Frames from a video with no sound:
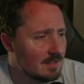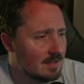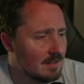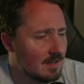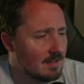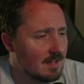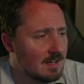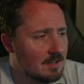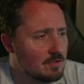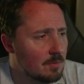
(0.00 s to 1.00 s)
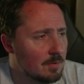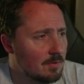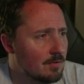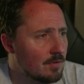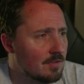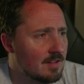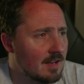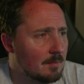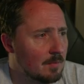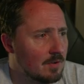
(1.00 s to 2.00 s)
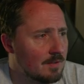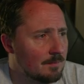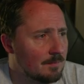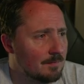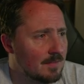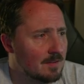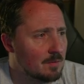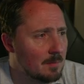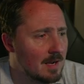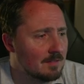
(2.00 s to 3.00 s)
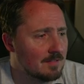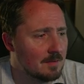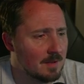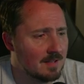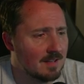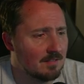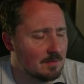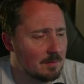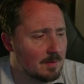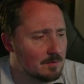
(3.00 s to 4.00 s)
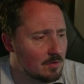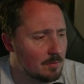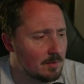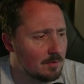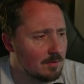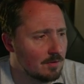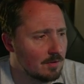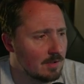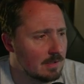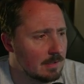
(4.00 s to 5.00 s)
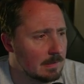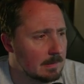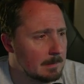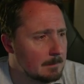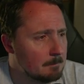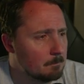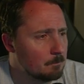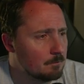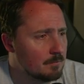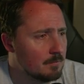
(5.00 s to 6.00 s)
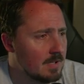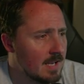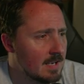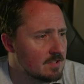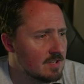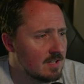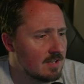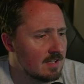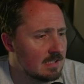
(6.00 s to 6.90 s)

Hardly any tropical fruits. Nah, I'm good. That's what I'm after. The Ben Nevis with a bit of tropical fruit. PX Sherry.